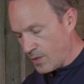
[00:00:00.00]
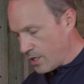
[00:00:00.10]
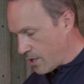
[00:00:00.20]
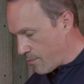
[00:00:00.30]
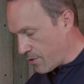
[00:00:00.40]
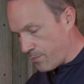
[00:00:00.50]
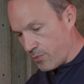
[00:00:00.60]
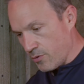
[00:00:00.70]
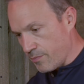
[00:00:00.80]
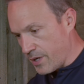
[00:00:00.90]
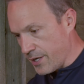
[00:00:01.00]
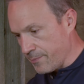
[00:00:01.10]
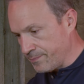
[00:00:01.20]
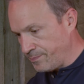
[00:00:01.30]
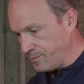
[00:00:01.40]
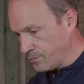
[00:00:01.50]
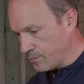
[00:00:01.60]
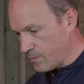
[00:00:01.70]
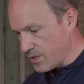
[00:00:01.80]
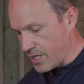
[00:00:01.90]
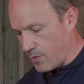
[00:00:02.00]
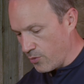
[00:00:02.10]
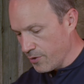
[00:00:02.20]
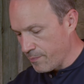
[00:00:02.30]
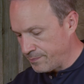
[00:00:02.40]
I'm going to pour my Dalmore.